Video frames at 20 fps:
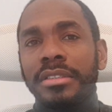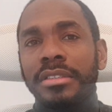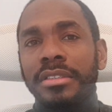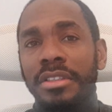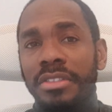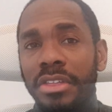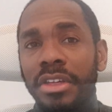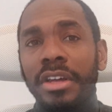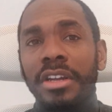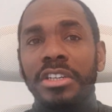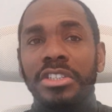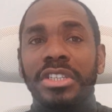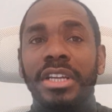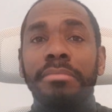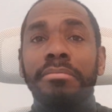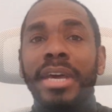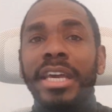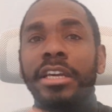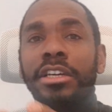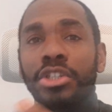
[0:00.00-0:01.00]
The third is
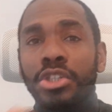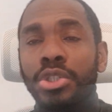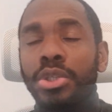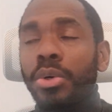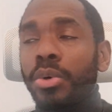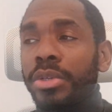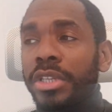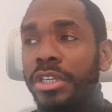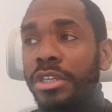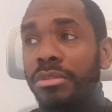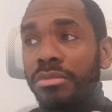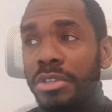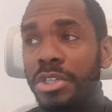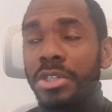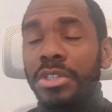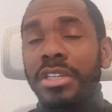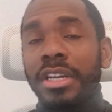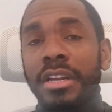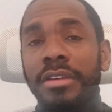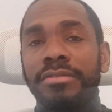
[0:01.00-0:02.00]
then making sure that you
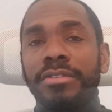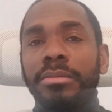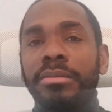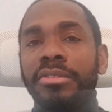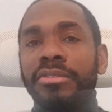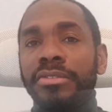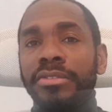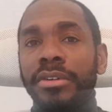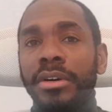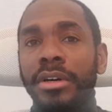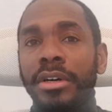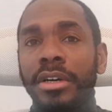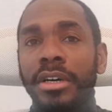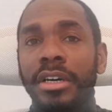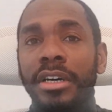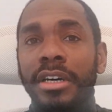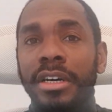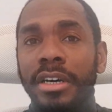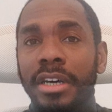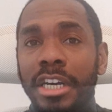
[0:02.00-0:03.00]
reduce any form
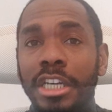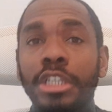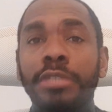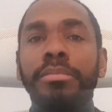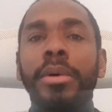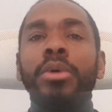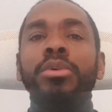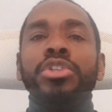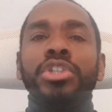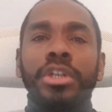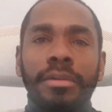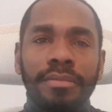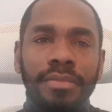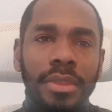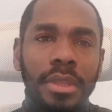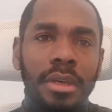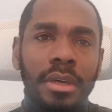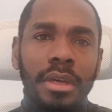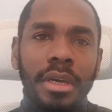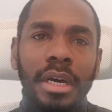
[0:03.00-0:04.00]
of exposure
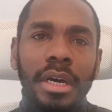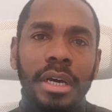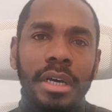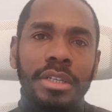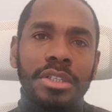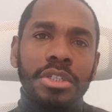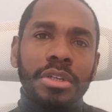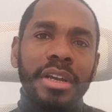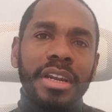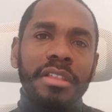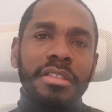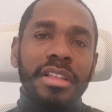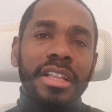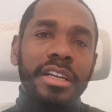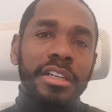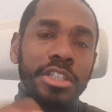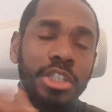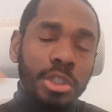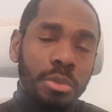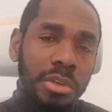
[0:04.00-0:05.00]
to anything
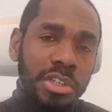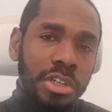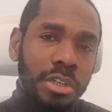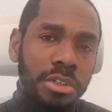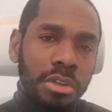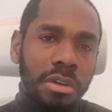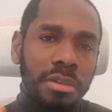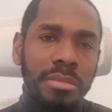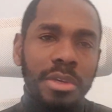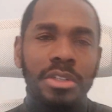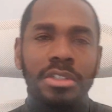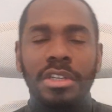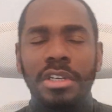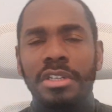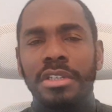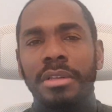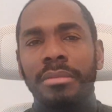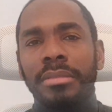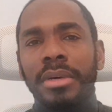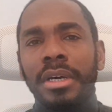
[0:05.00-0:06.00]
that can switch on your immune
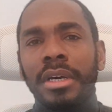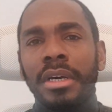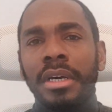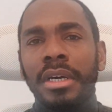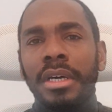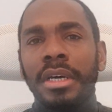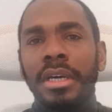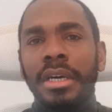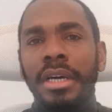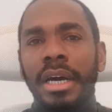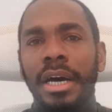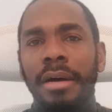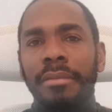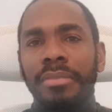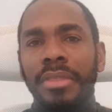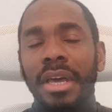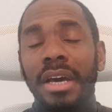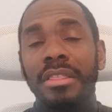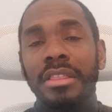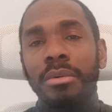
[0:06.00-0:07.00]
system.
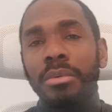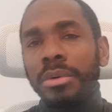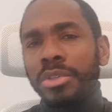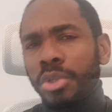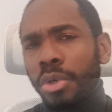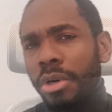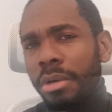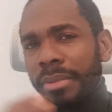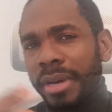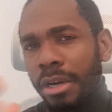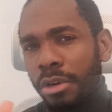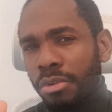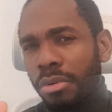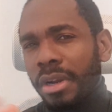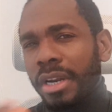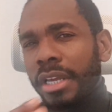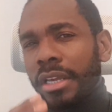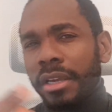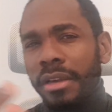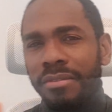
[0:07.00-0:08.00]
And then we'll talk about
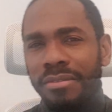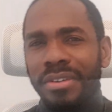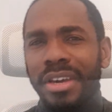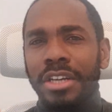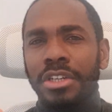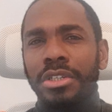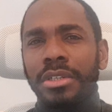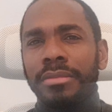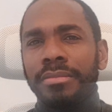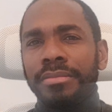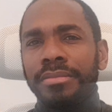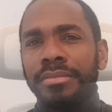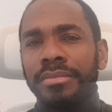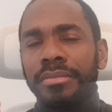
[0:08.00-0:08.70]
chronic infection.